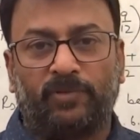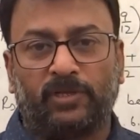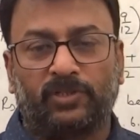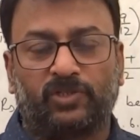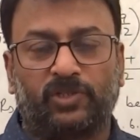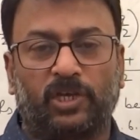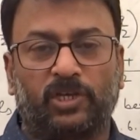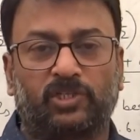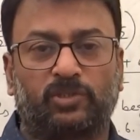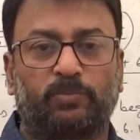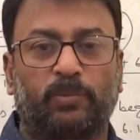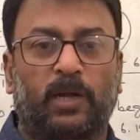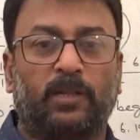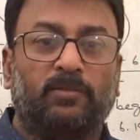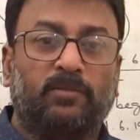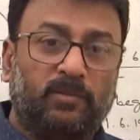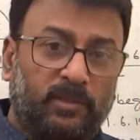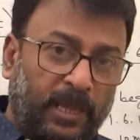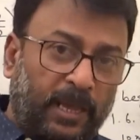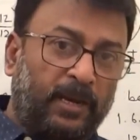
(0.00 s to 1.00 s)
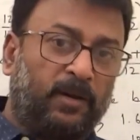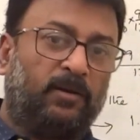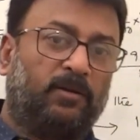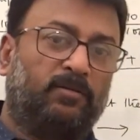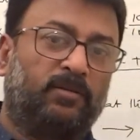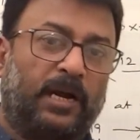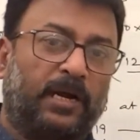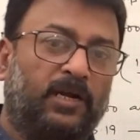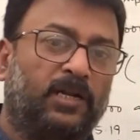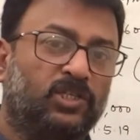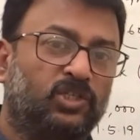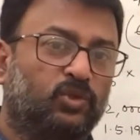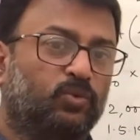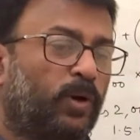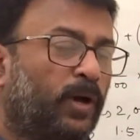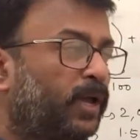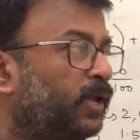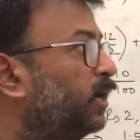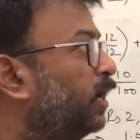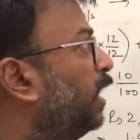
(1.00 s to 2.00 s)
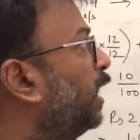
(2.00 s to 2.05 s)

the 6 month, then that is why